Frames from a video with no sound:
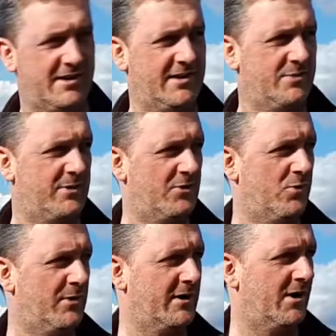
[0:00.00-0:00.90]
today than we
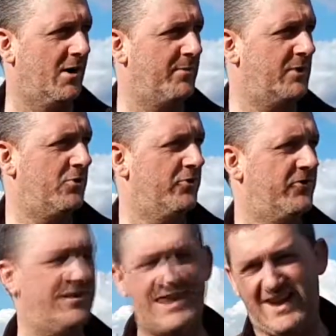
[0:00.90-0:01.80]
normally are, because
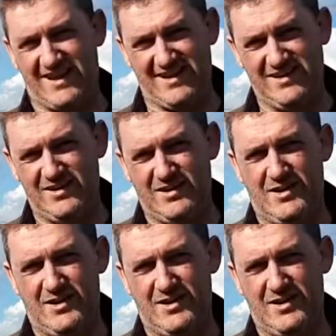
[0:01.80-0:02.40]
today,